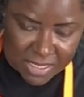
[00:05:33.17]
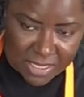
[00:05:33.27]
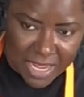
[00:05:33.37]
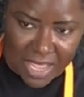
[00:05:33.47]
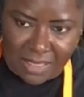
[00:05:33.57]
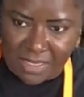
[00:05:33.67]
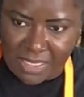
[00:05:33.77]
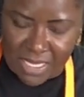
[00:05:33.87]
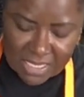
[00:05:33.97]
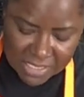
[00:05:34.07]
not the
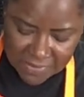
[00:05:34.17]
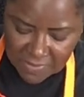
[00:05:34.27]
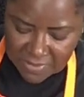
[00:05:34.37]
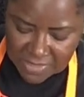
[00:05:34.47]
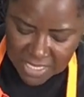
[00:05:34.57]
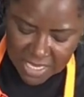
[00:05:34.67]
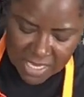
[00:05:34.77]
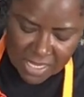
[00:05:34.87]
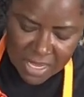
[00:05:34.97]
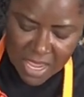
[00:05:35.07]
10 to
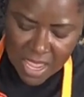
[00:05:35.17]
15.